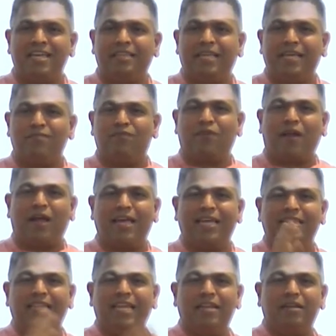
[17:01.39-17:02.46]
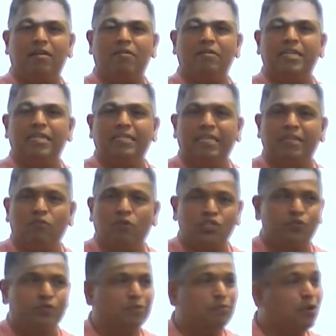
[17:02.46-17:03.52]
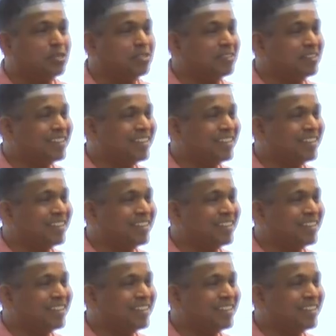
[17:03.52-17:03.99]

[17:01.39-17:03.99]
then fry, then cut, and then wash with water?